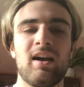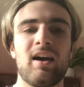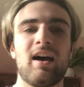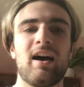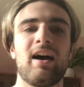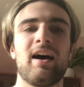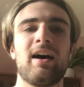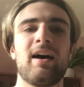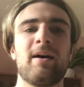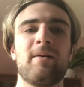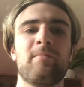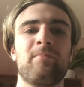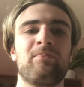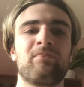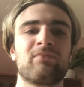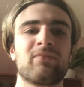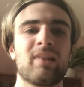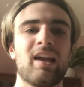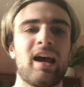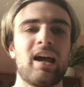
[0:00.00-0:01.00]
And
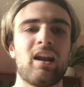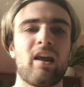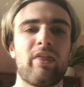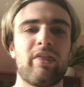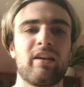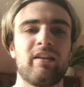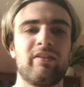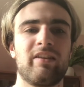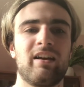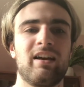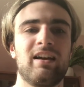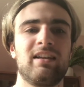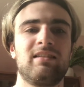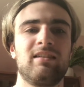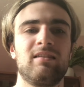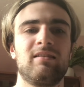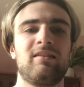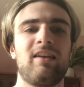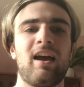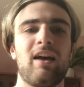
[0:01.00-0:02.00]
I think that it
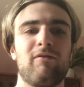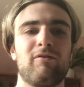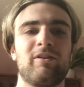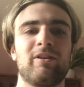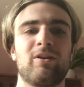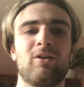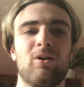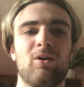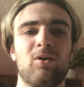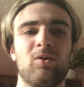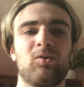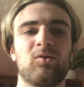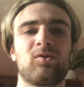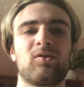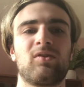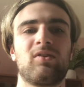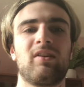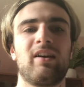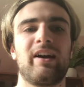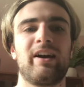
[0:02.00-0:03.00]
did heavily
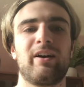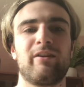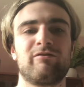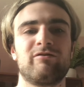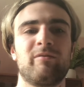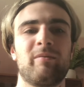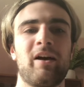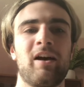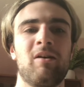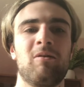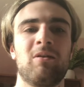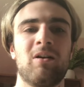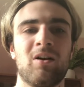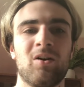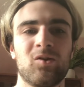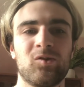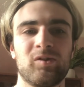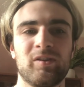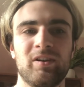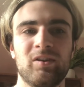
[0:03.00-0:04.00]
cost Alfa Romeo
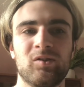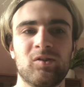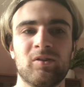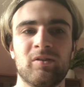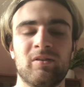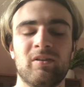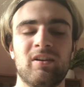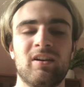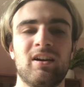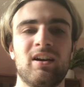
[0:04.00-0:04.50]
last season.